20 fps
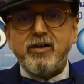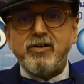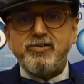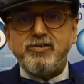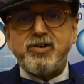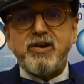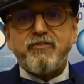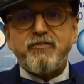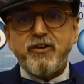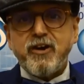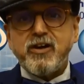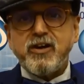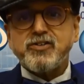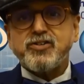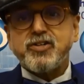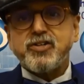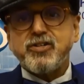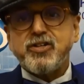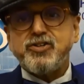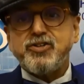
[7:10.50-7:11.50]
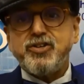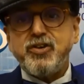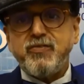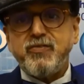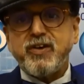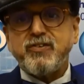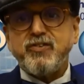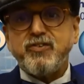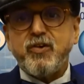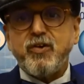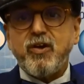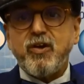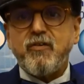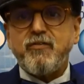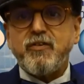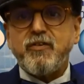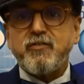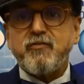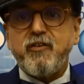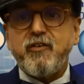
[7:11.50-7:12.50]
Jeff Hurst, the chief executive of
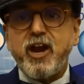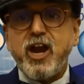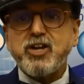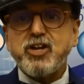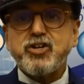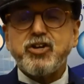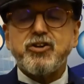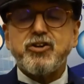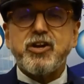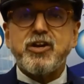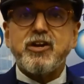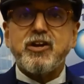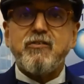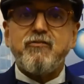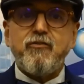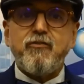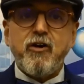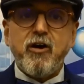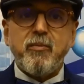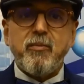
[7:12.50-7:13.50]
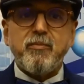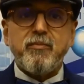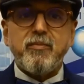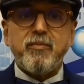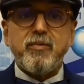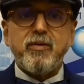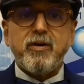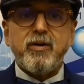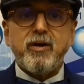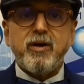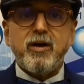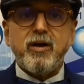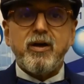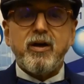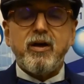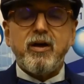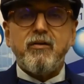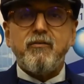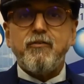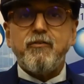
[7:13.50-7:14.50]
a vacation rental firm,
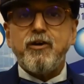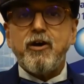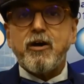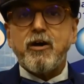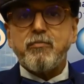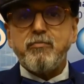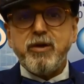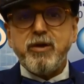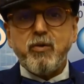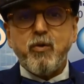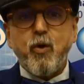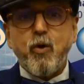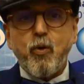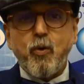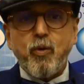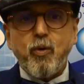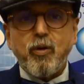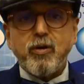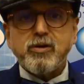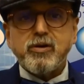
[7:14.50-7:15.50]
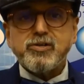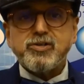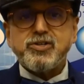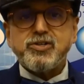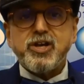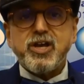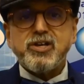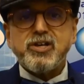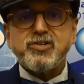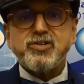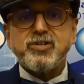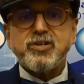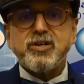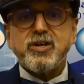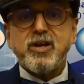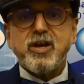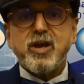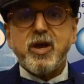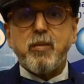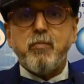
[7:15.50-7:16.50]
VRBO, sees
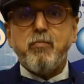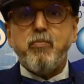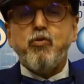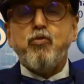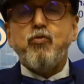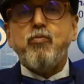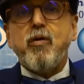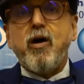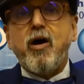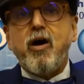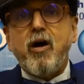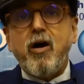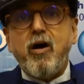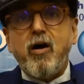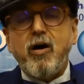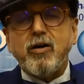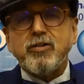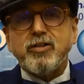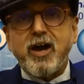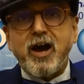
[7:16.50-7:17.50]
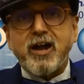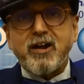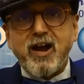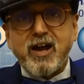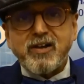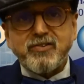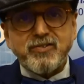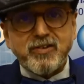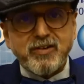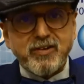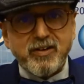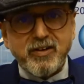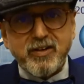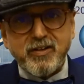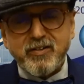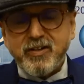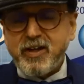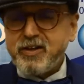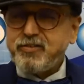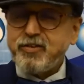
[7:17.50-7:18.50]
a boom on the horizon.
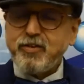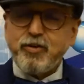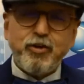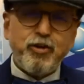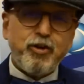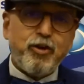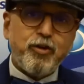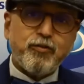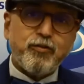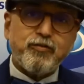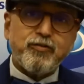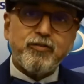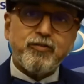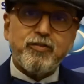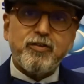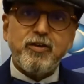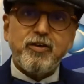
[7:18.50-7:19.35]
That's the good news.